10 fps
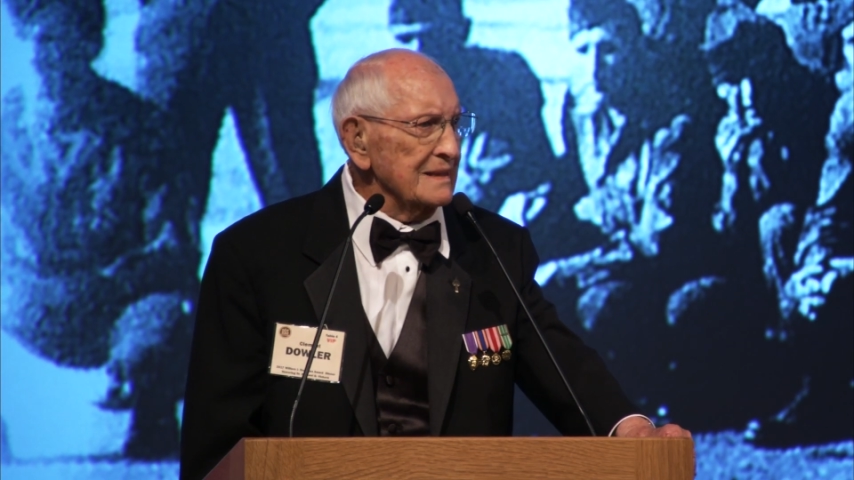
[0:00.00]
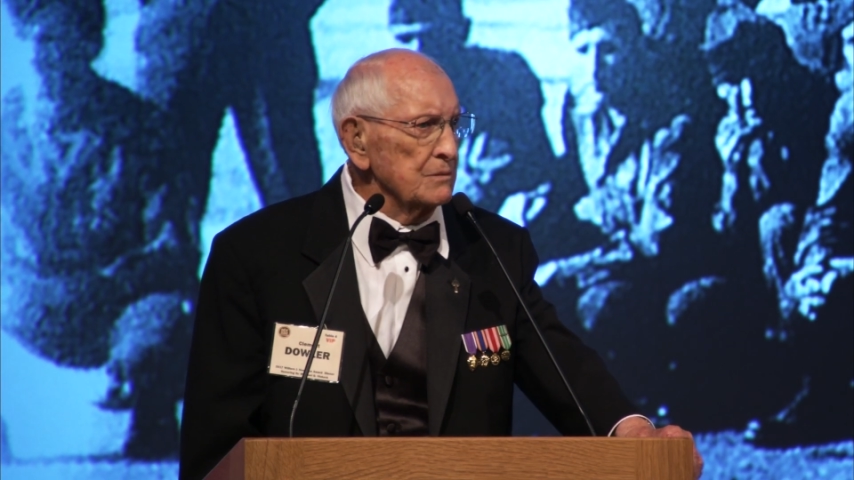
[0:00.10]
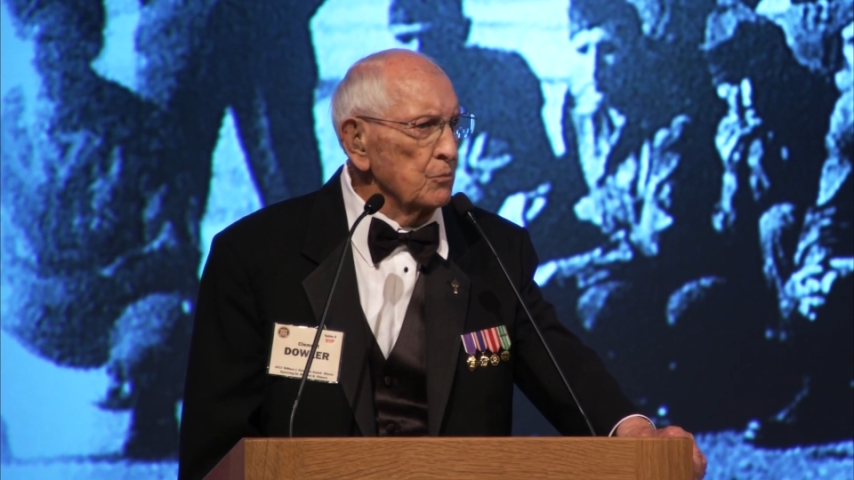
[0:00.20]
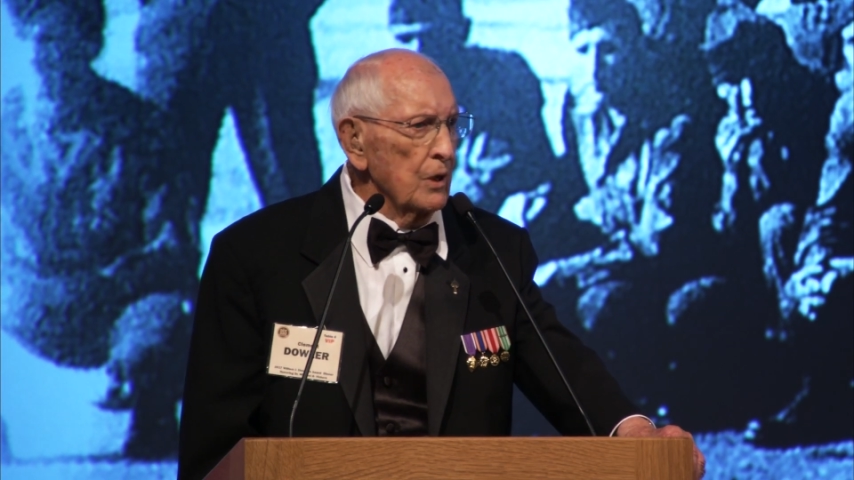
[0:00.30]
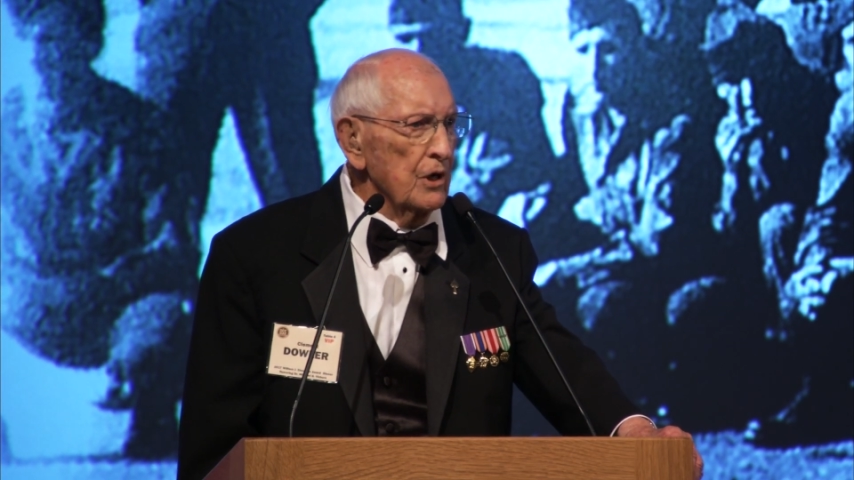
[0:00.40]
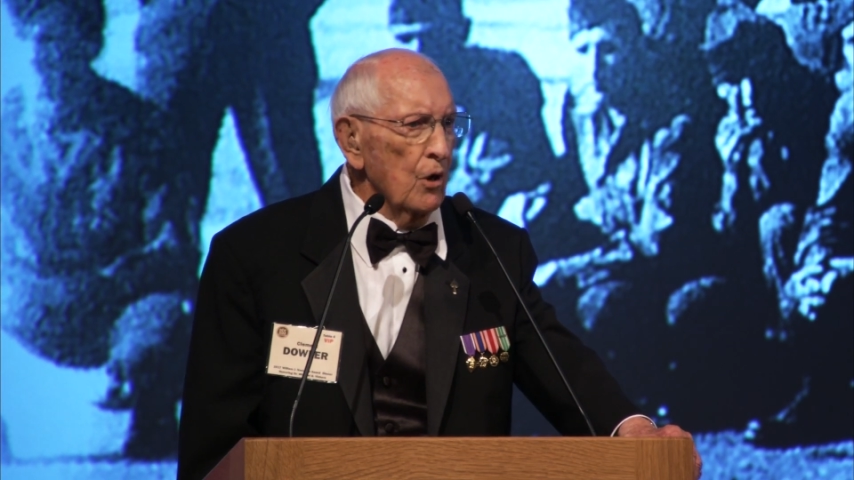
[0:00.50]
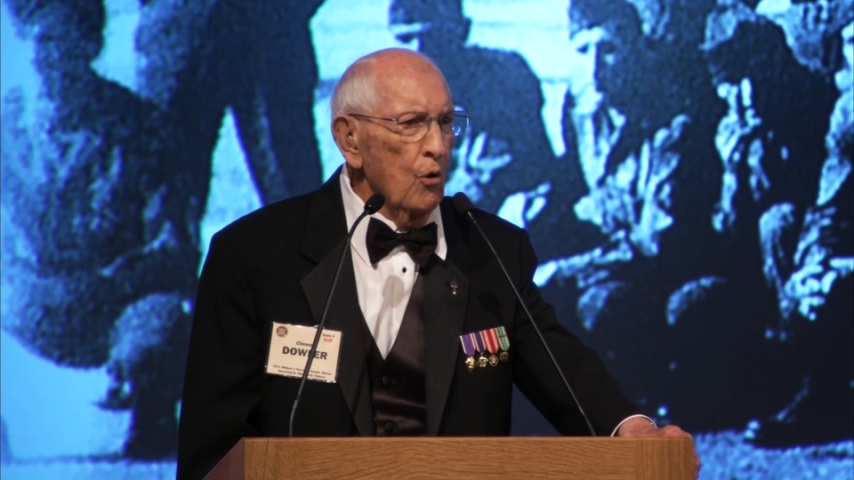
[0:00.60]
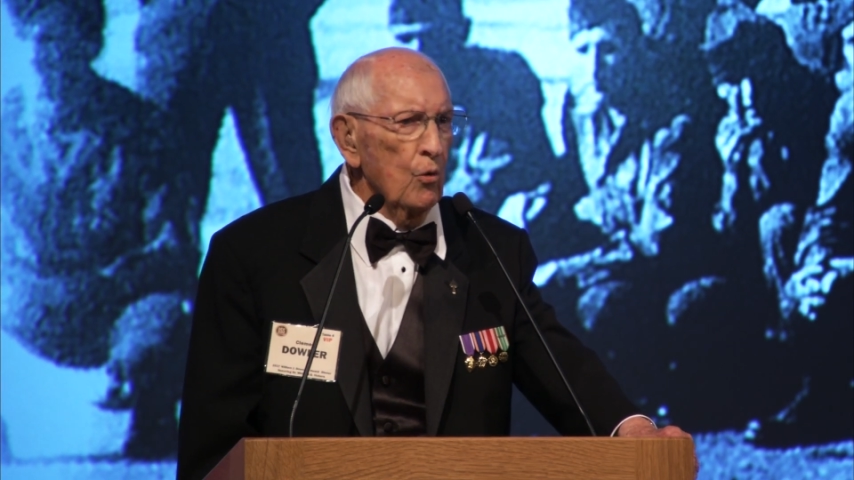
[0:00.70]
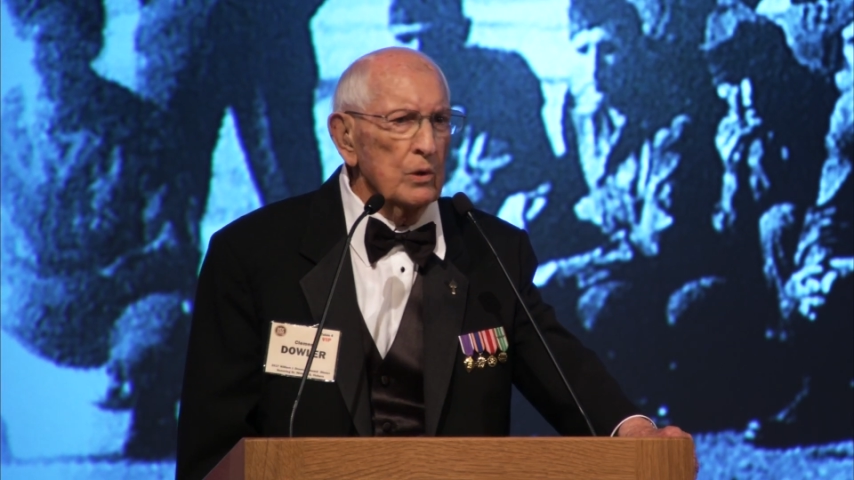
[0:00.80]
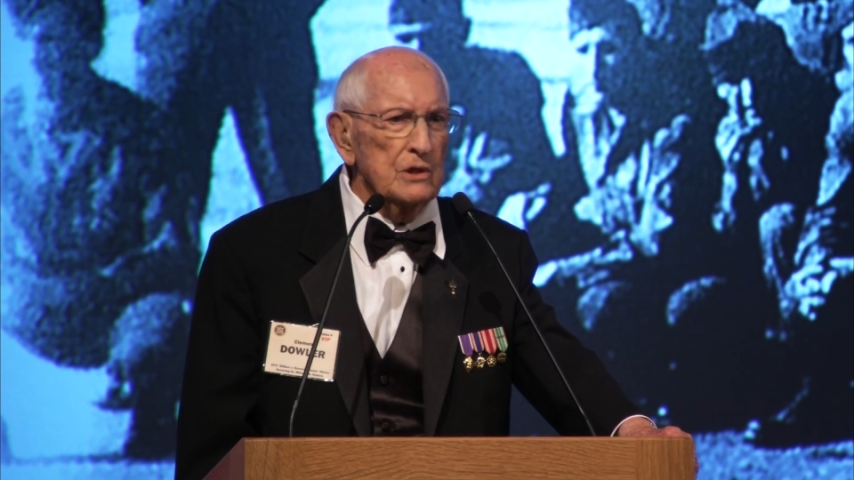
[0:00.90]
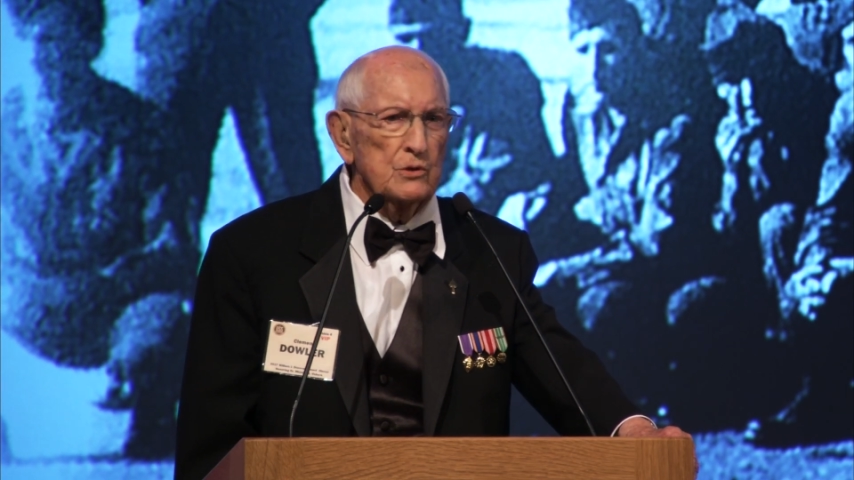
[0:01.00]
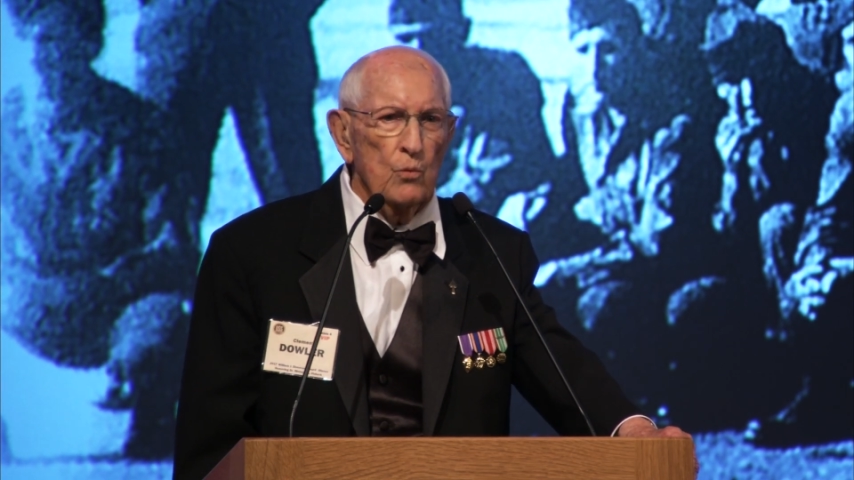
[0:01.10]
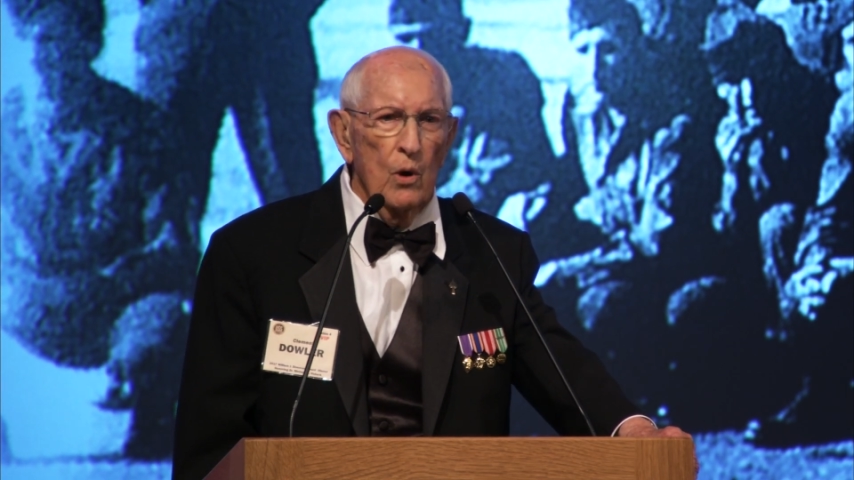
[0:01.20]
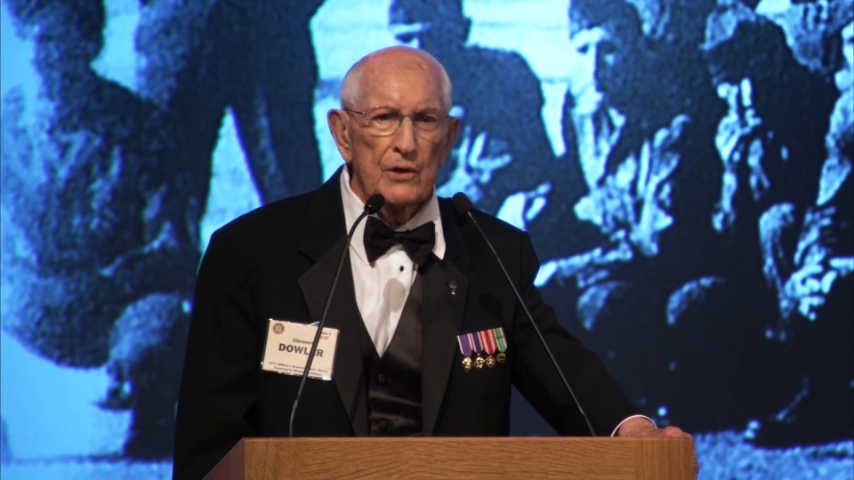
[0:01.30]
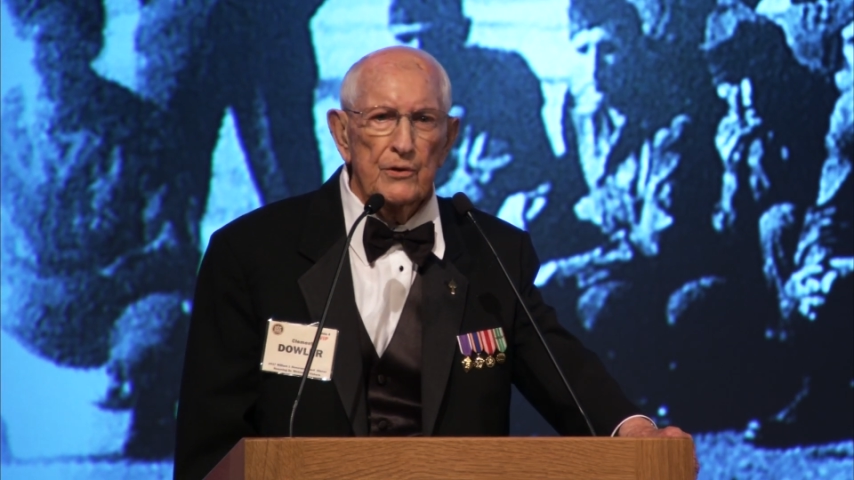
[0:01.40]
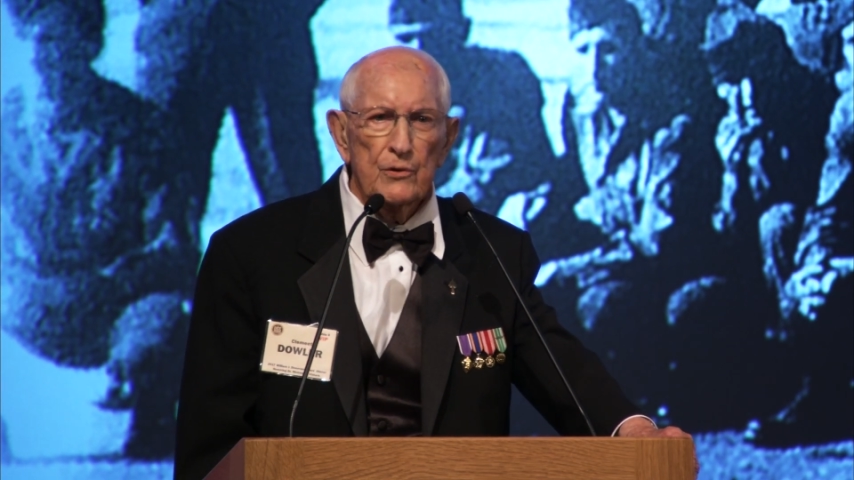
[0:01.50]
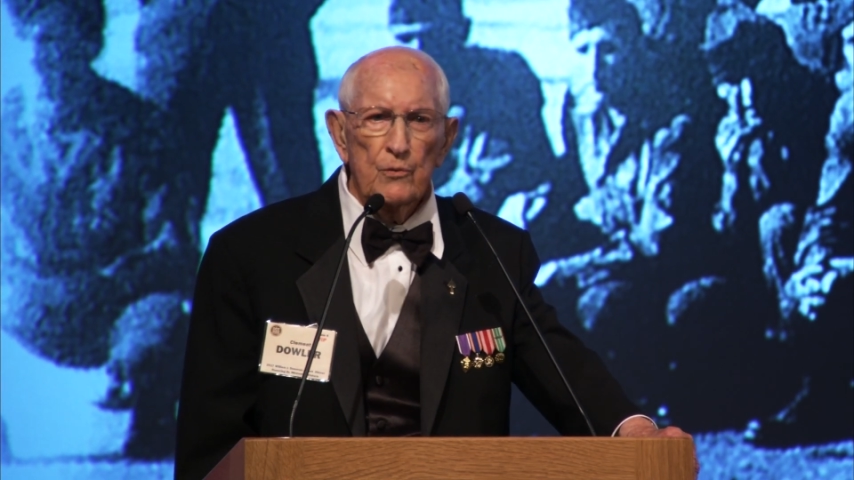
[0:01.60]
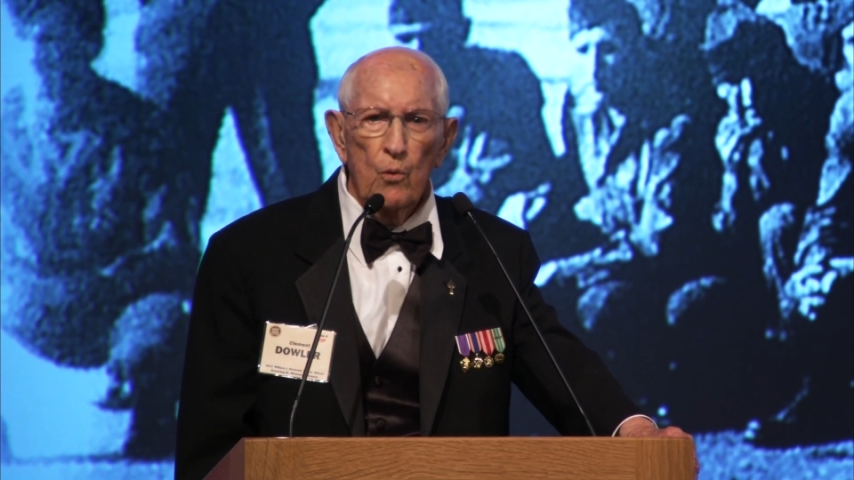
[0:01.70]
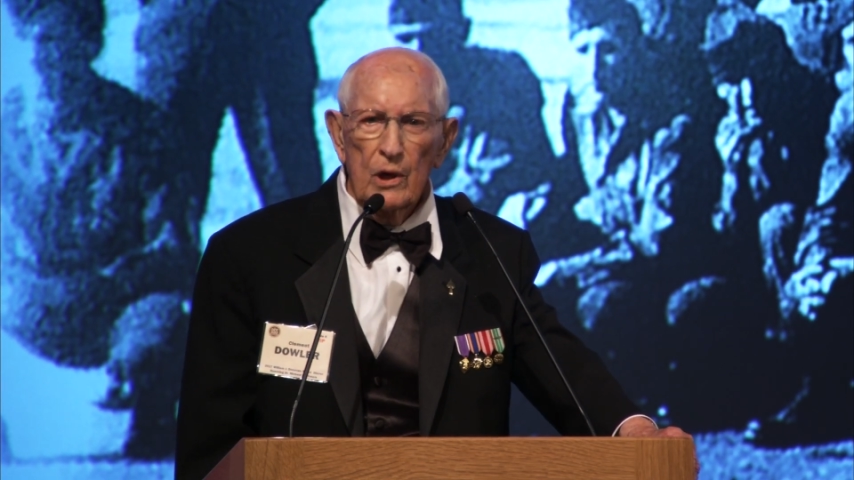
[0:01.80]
and we always wondered